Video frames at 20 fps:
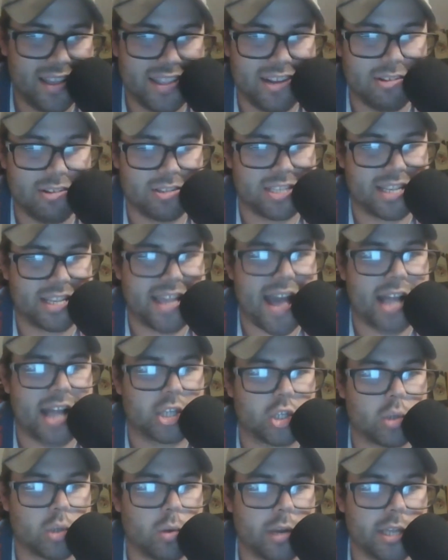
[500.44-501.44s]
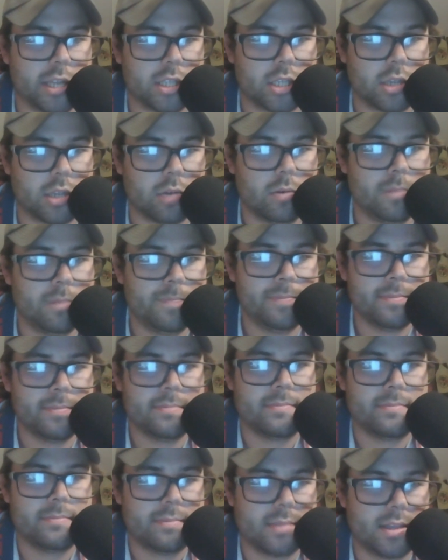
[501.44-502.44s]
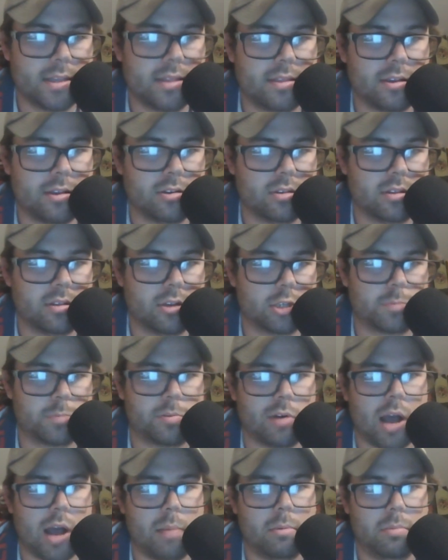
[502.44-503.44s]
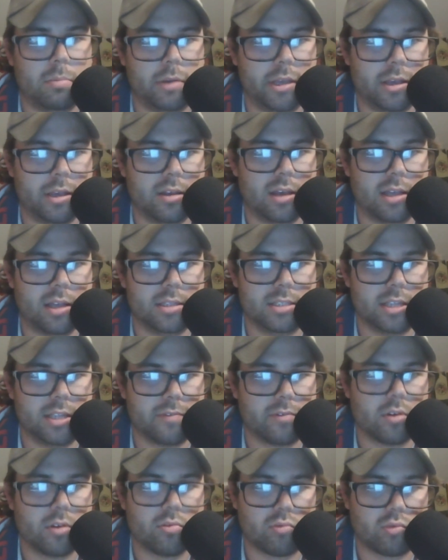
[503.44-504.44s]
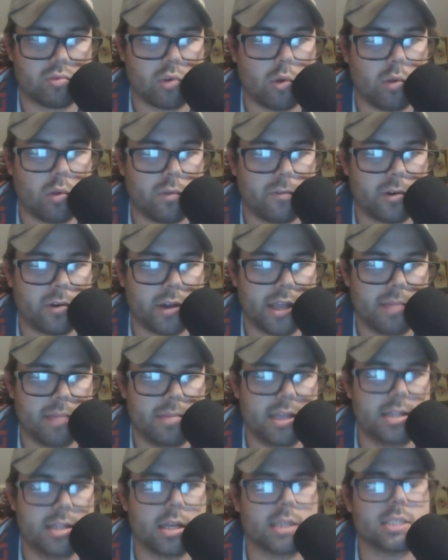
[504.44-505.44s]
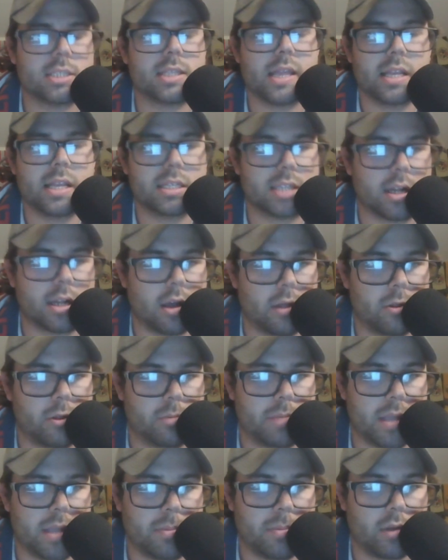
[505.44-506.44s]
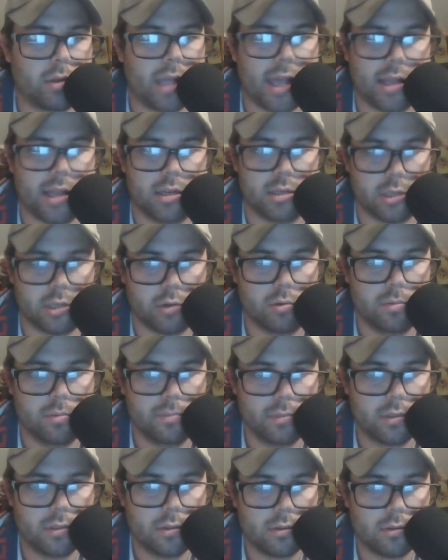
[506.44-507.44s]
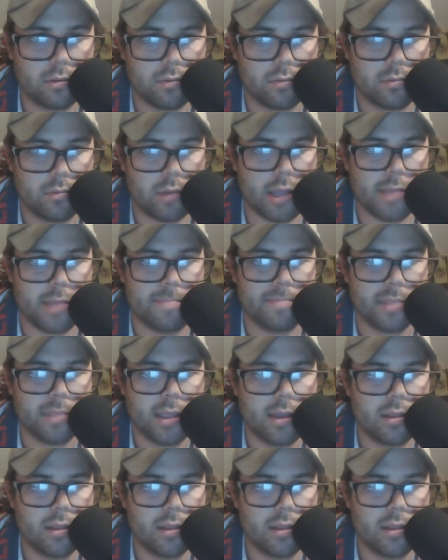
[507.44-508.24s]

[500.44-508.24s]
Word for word: You know, it's a catch 22. There, there's probably a, a different role for him. He does things that other people can't do, right?